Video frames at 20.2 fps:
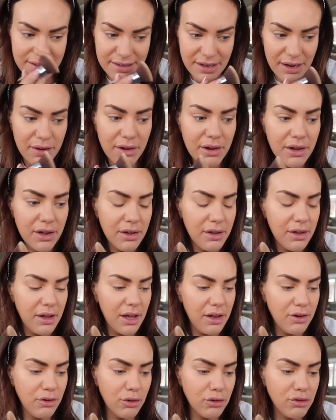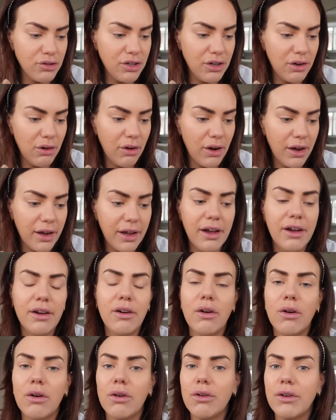So not too long
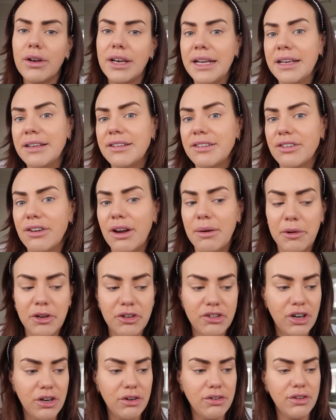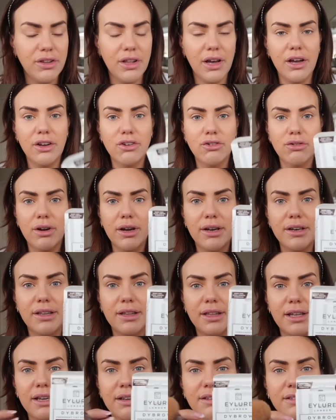ago on Instagram I showed you that I tried
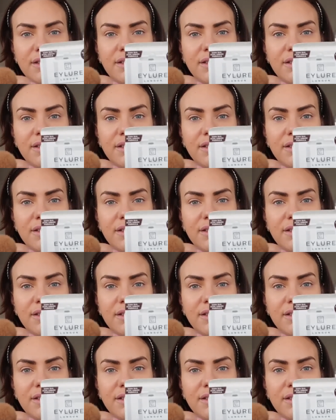this.